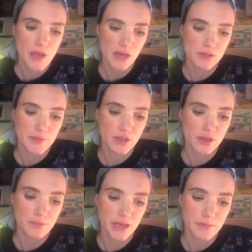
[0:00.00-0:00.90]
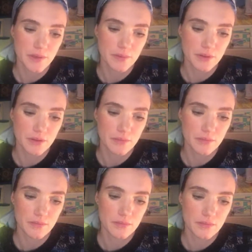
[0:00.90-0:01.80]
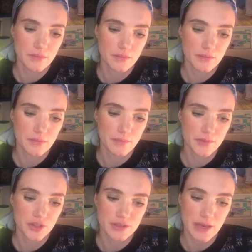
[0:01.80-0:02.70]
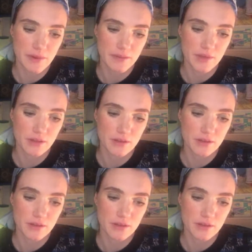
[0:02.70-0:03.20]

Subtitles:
was being good by people, but just kept buying me.